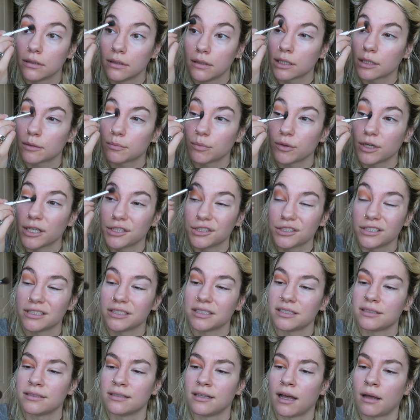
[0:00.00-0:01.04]
This brush
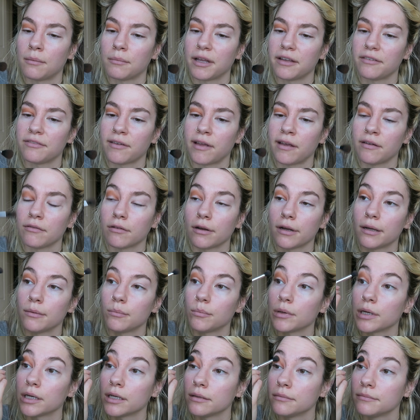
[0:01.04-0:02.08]
is not my favorite,
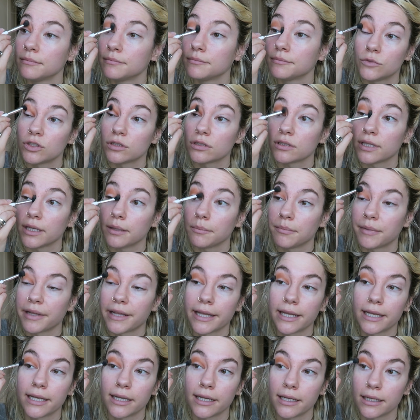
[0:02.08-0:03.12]
but just keep
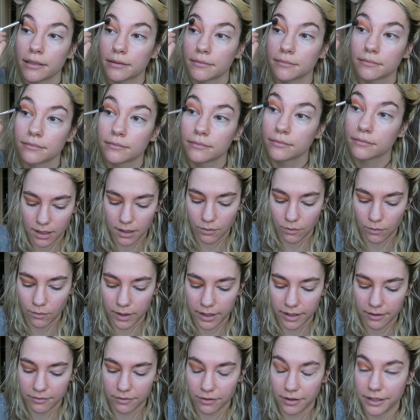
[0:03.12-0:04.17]
blending. And
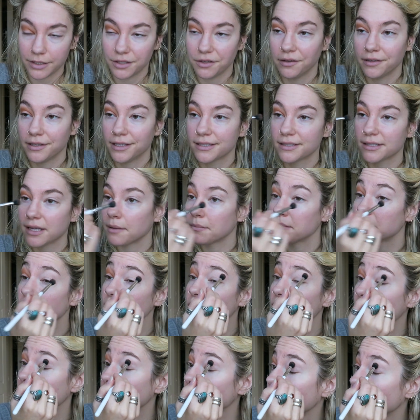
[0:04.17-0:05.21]
whatever I do on this eye, I'm gonna do
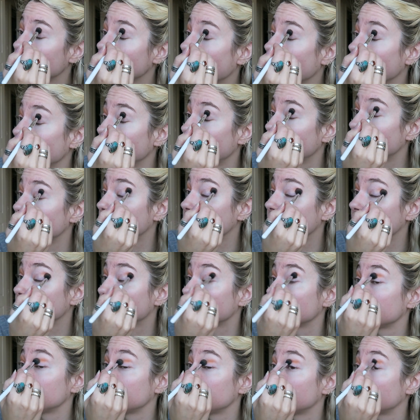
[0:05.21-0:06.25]
on the other eye. I'm not doing
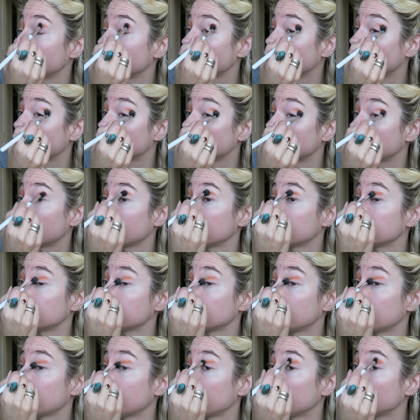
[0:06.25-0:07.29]
like two different colored eyes
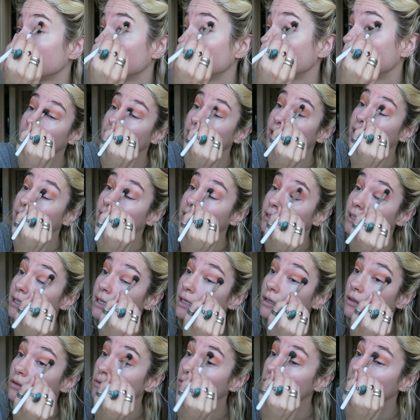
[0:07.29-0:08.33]
today. Blend these
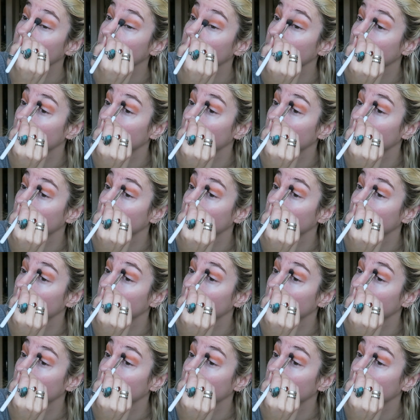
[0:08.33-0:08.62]
out.